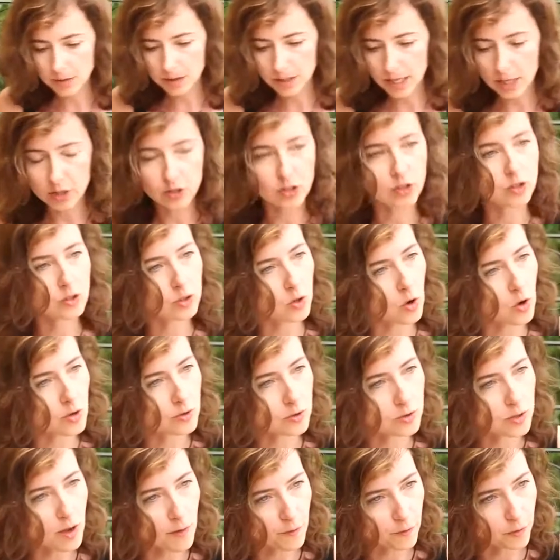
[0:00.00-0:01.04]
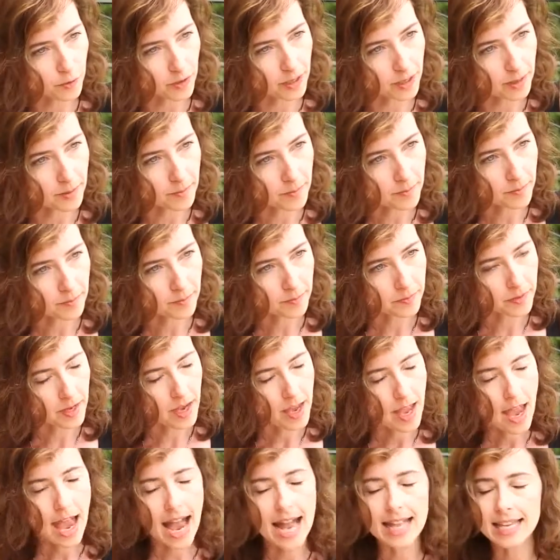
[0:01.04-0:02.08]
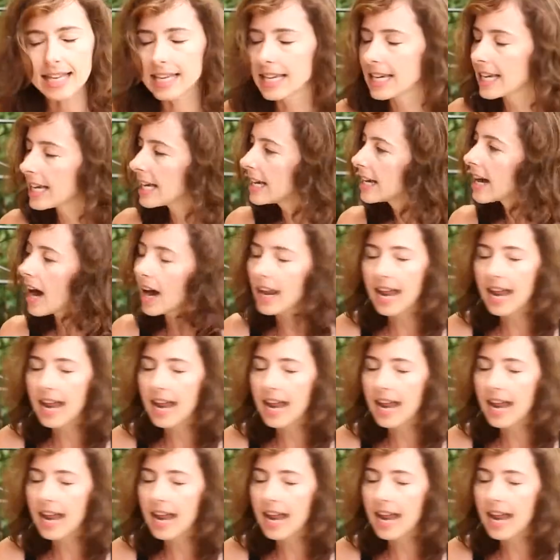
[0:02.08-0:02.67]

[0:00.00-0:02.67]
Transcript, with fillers: possessions cause suffering. And you know something? And he